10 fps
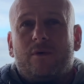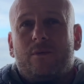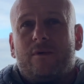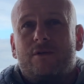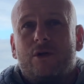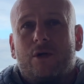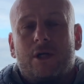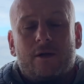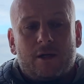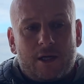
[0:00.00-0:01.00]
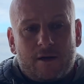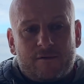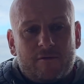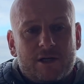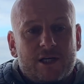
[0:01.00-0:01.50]
we've took
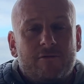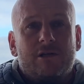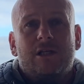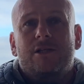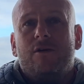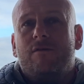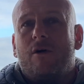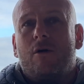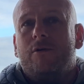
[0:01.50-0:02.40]
very seriously so far,